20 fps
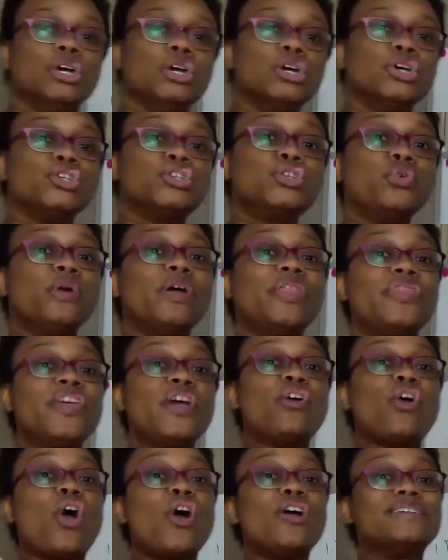So
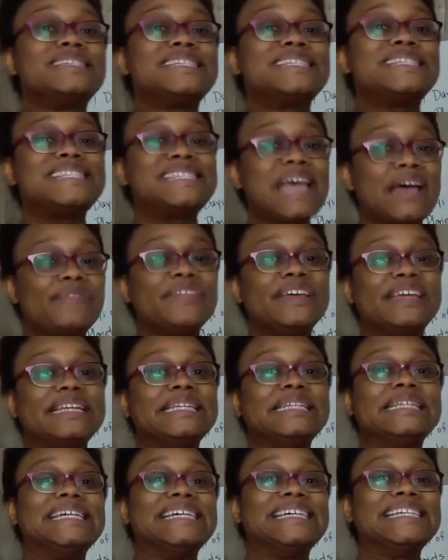there are
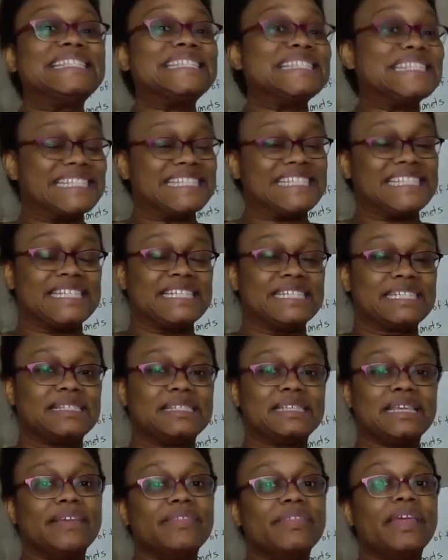7
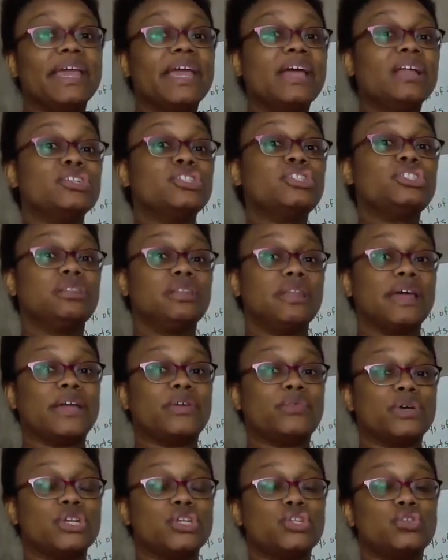instances in the English
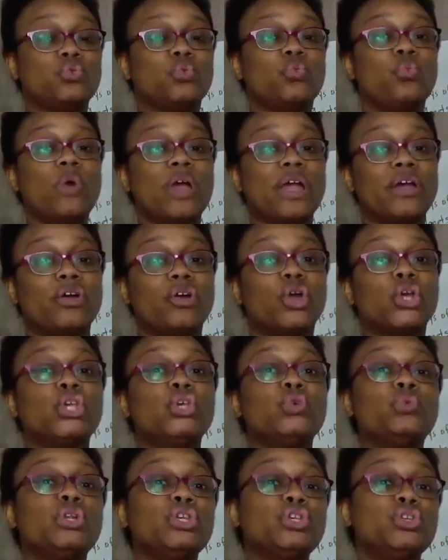language where you
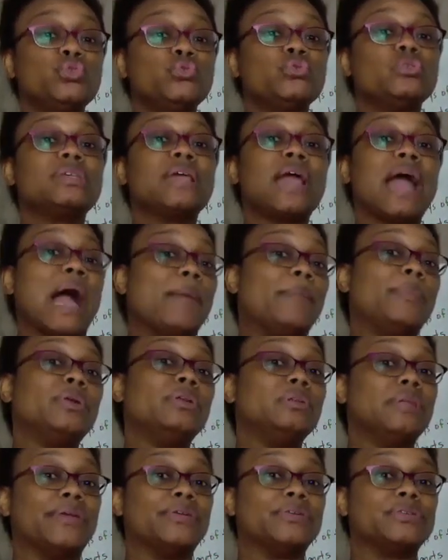would use capital
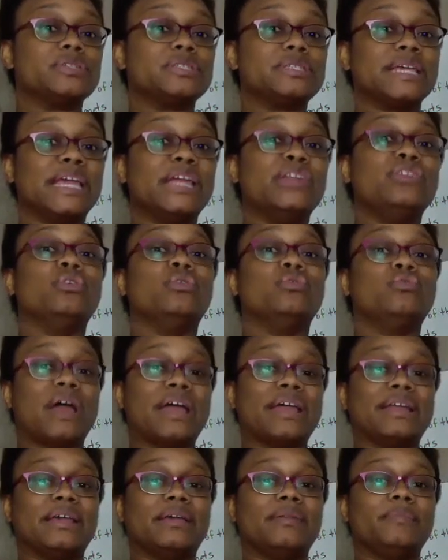letters in your
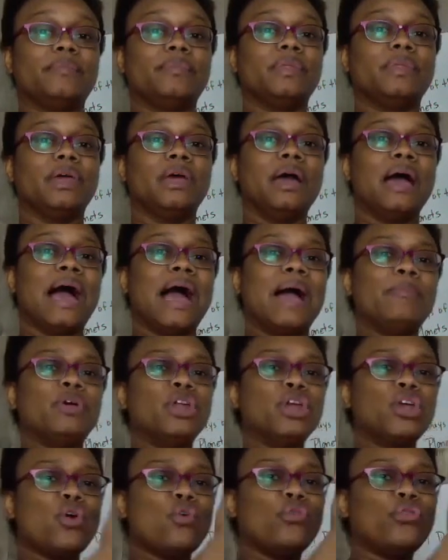writing. I'm
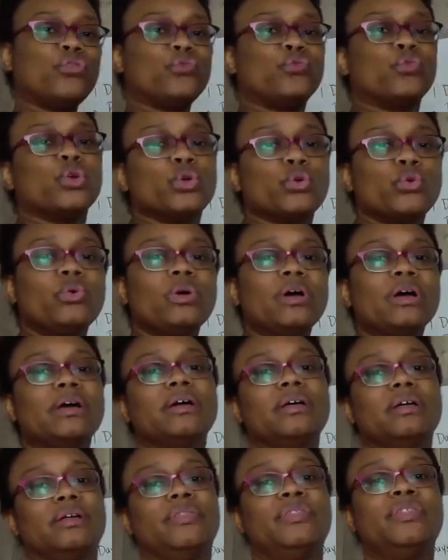going to go through
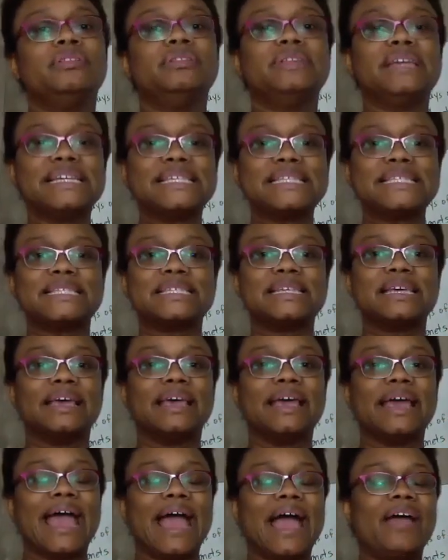the list
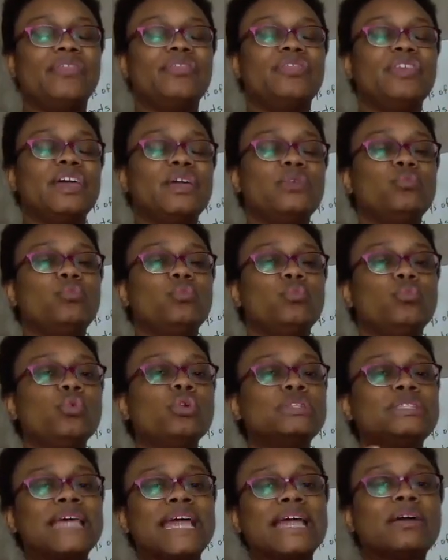and then we'll
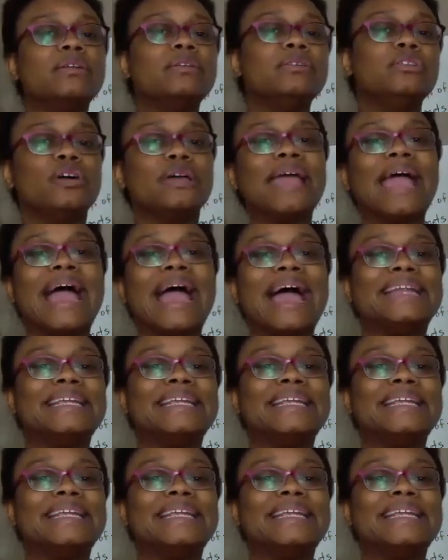take a look at